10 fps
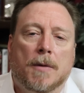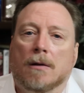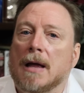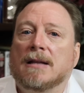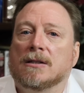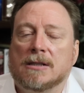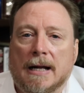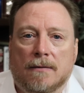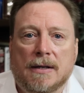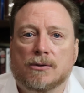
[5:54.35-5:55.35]
Like the
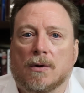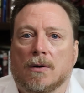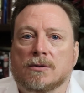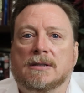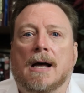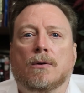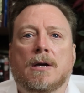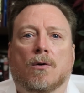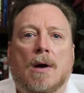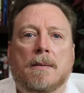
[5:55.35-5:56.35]
state of Israel,
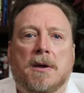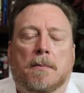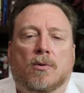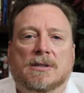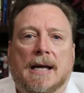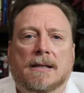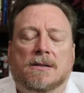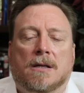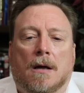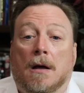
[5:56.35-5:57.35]
Saudi Arabia
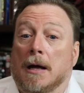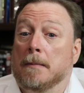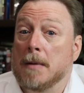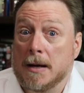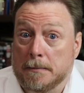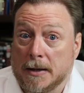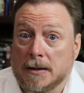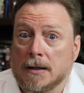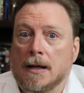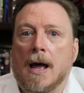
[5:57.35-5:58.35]
presents, in my
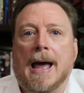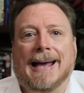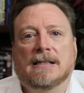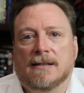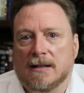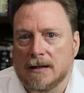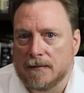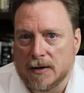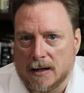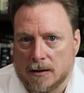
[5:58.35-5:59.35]
opinion, a
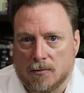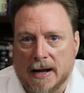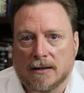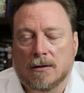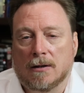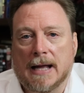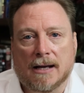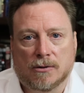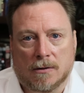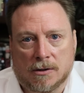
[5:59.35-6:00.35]
significant threat to the national